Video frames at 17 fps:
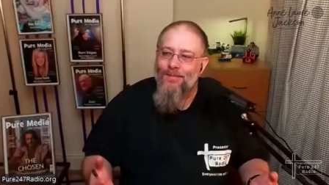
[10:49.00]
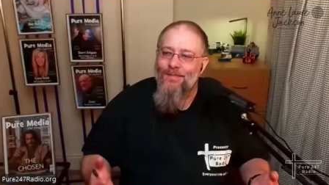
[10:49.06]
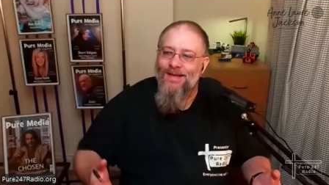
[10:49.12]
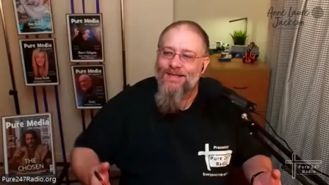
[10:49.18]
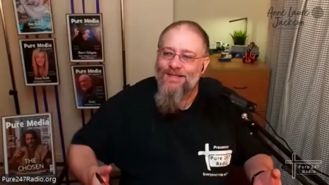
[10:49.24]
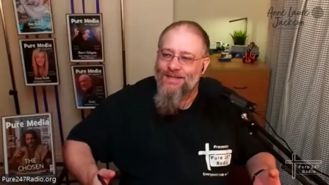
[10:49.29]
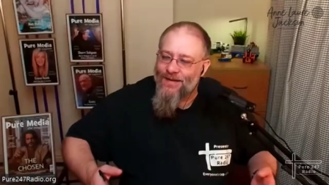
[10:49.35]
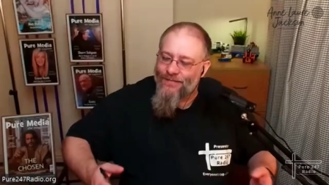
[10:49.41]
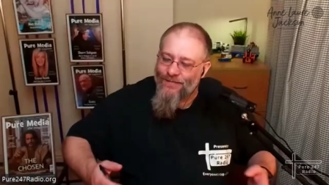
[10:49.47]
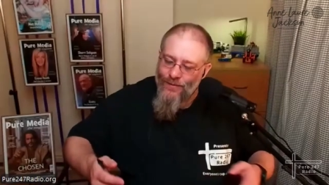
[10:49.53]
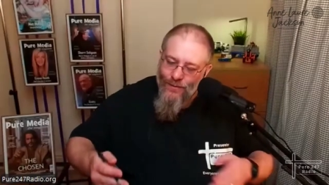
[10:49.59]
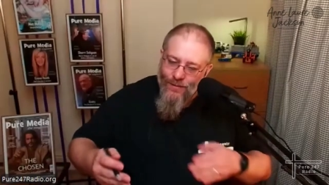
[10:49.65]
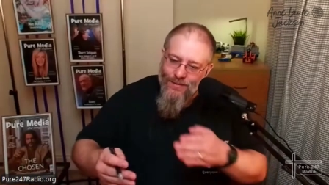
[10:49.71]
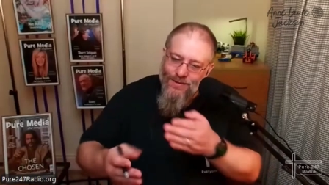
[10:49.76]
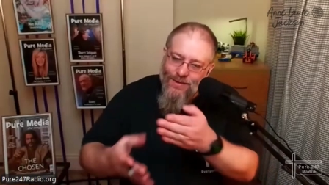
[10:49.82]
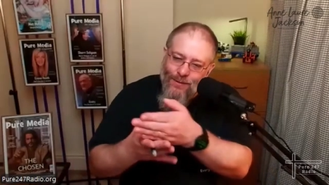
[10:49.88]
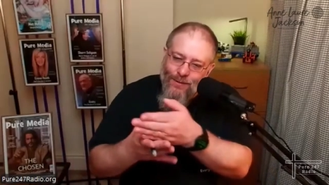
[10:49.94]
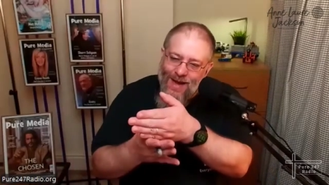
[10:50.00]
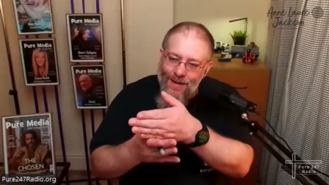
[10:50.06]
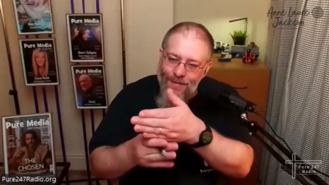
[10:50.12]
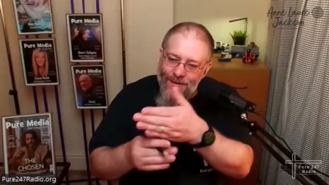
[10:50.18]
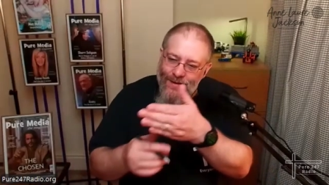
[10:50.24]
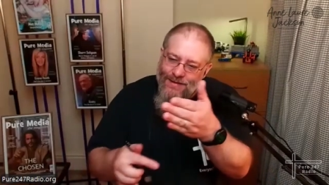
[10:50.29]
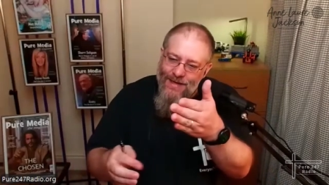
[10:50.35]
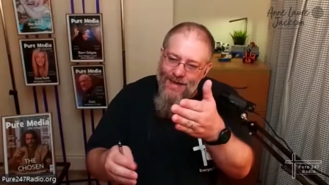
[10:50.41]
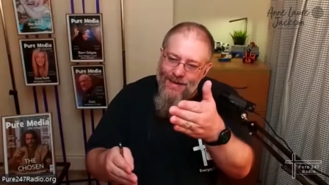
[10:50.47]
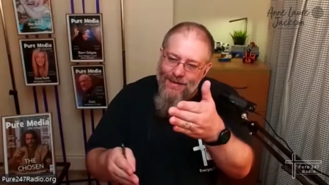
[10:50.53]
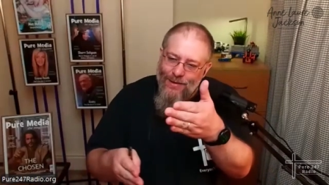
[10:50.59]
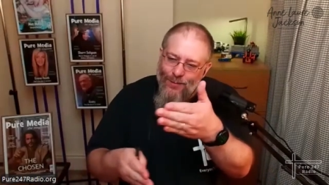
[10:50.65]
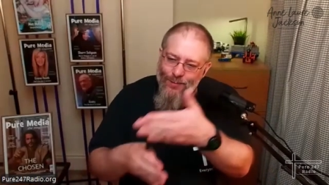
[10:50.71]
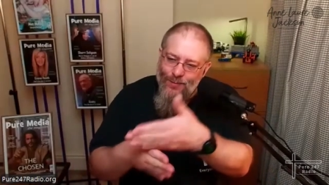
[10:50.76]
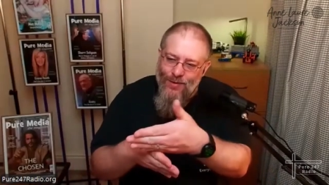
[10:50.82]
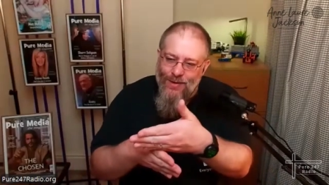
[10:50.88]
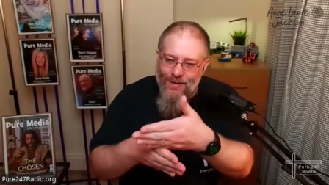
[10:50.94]
imagine if you got two hammocks and
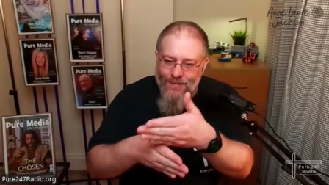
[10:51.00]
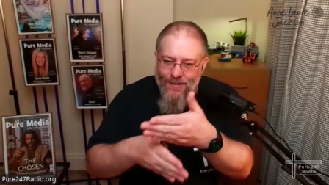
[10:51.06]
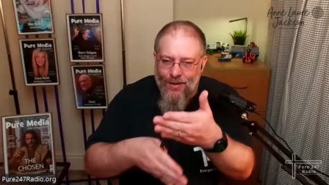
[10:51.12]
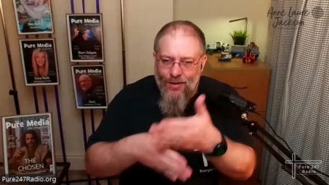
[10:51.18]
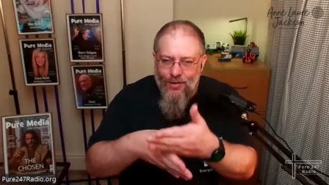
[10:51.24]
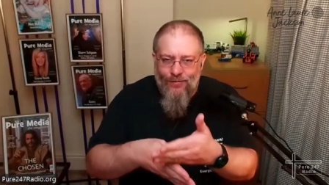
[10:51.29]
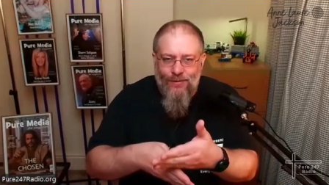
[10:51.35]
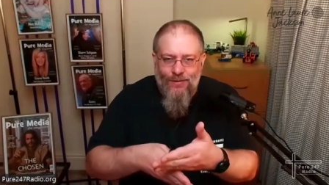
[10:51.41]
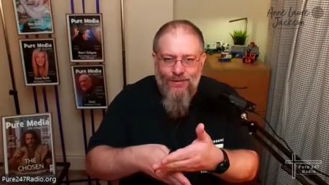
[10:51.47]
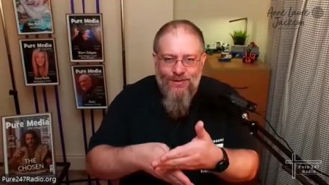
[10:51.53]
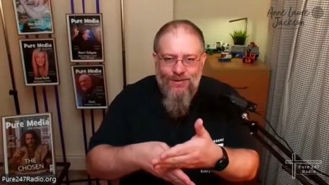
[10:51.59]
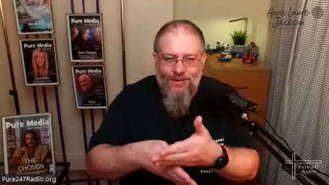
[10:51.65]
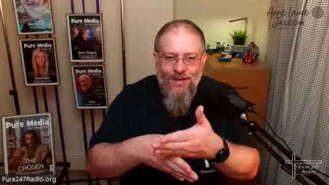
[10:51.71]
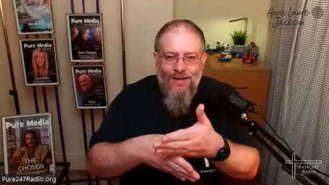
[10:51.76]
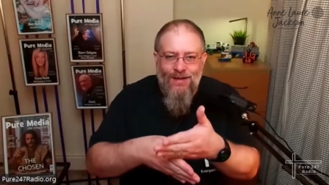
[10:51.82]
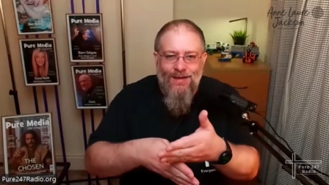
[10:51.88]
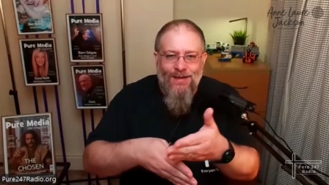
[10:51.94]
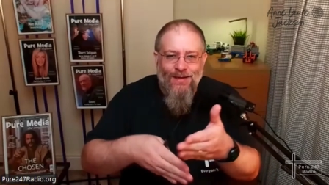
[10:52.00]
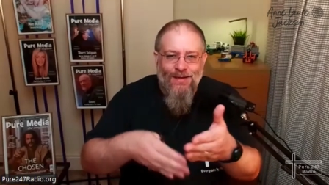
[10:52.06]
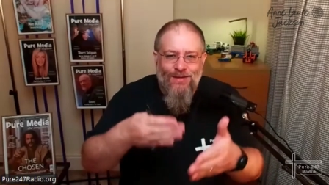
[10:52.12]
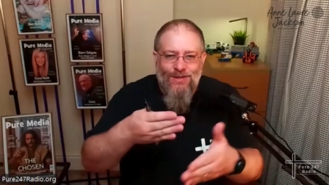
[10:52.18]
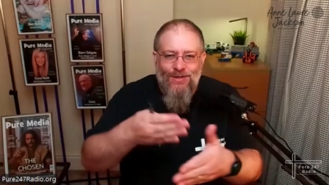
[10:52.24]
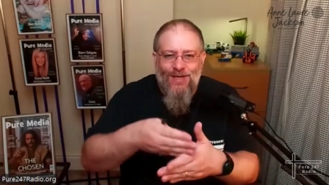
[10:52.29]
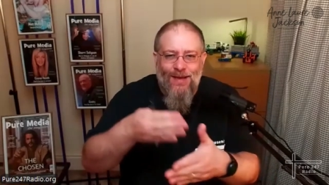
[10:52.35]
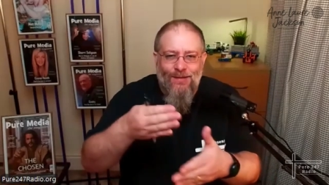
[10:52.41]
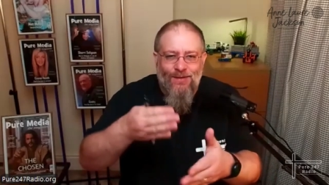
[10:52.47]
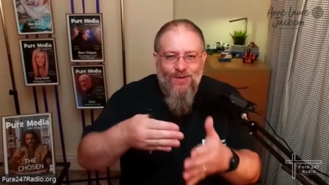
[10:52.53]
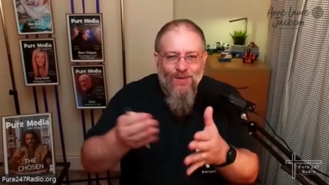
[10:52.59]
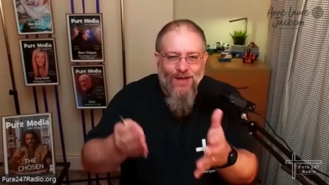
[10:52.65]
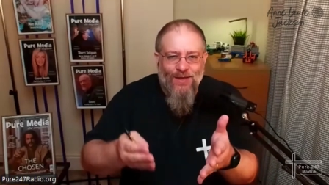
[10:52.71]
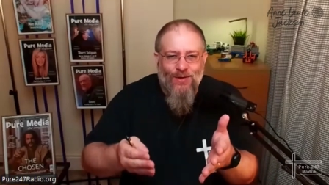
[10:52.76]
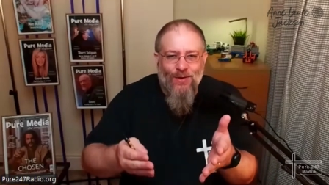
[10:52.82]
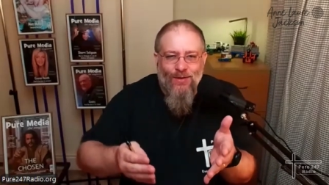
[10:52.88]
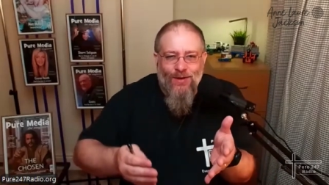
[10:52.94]
you put them at a cross shape to
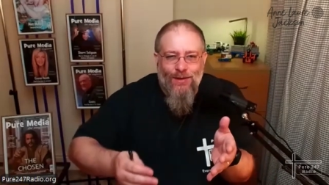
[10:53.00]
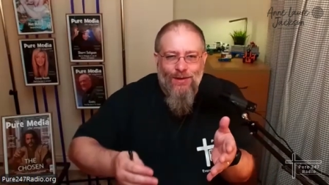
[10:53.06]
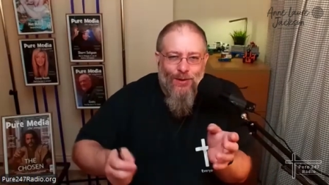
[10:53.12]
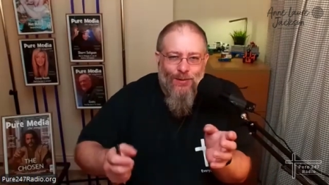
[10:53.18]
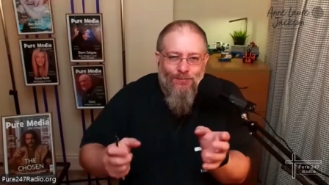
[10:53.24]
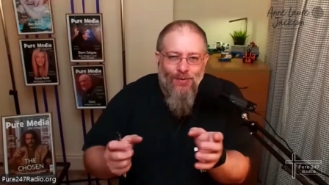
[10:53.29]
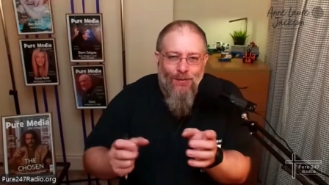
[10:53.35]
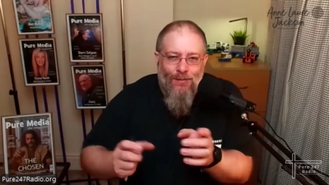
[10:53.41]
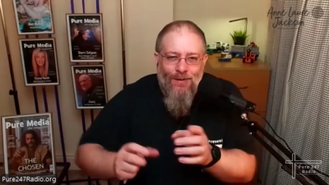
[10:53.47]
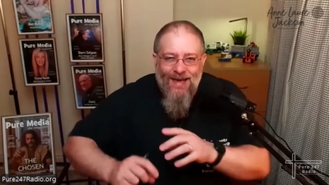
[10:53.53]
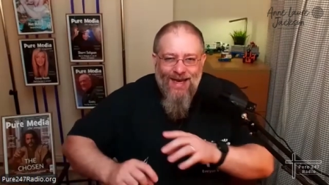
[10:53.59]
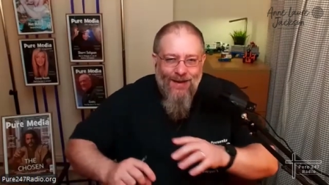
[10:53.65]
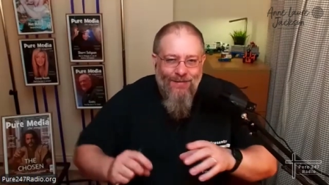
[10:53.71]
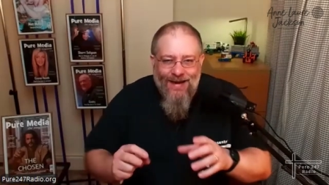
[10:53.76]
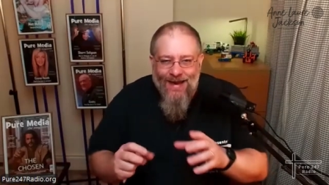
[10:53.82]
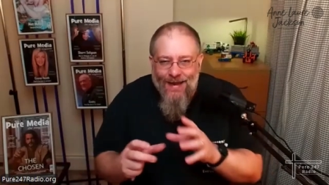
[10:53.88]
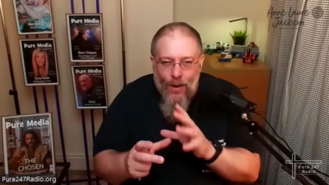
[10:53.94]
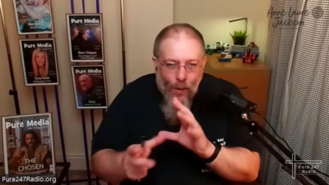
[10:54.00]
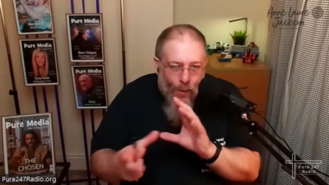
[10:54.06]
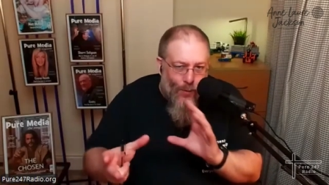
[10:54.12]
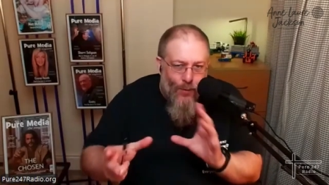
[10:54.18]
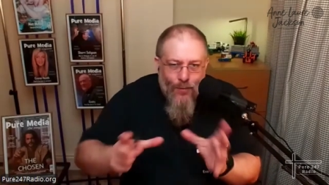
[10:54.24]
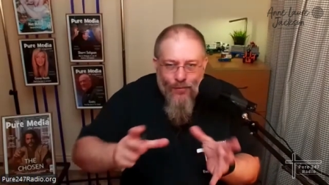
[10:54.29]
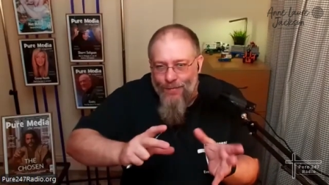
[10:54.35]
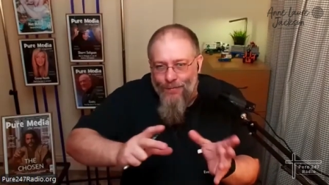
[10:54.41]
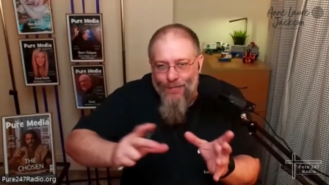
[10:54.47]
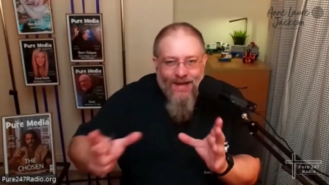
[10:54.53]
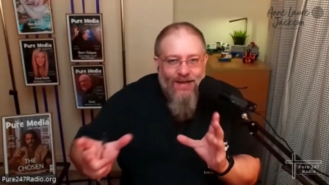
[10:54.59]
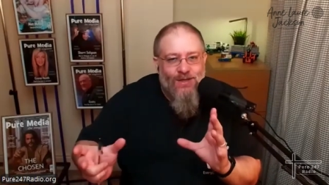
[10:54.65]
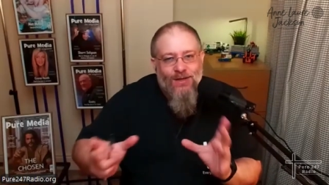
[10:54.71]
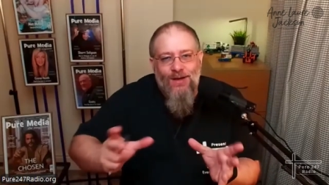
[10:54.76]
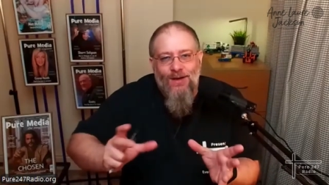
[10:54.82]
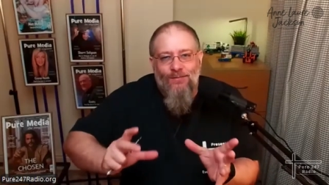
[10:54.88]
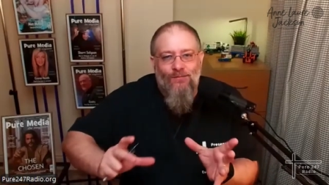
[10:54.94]
each other, you could probably eliminate all the
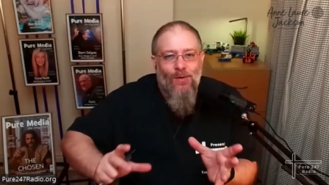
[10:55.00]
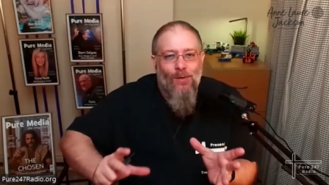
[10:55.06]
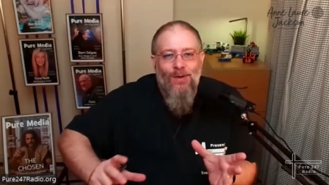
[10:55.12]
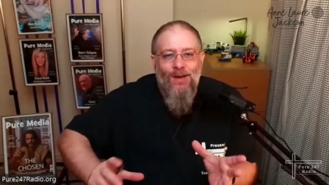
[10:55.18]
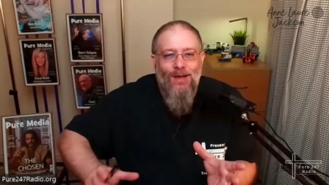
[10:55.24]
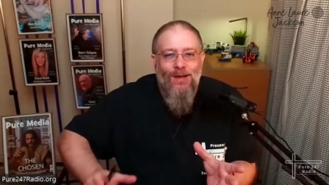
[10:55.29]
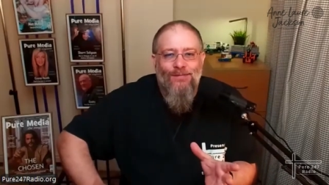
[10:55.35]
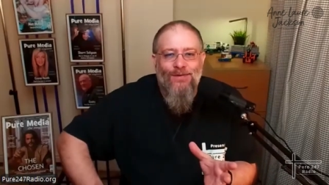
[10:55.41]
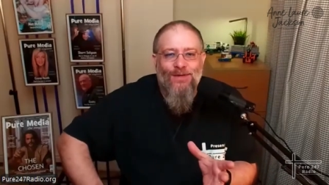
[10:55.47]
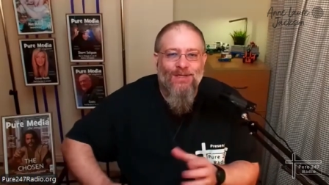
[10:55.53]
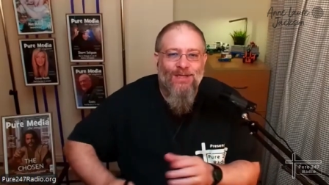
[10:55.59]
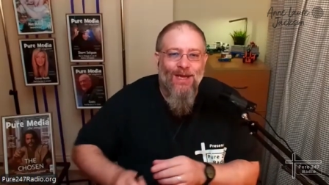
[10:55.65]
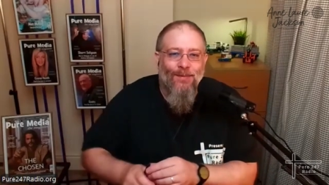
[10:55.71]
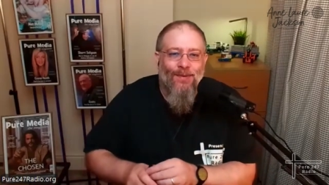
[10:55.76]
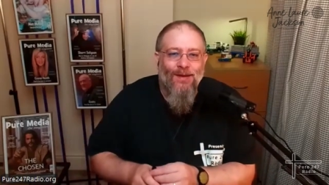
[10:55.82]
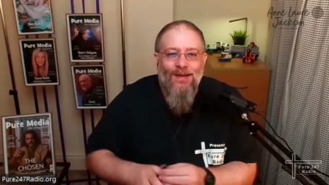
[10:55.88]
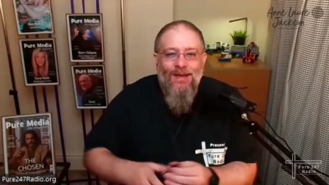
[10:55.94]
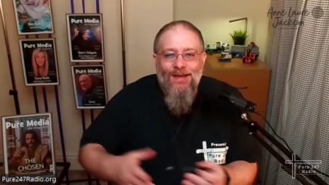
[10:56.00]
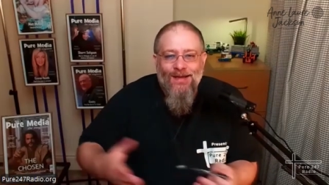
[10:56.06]
pitching and rolling of a ship.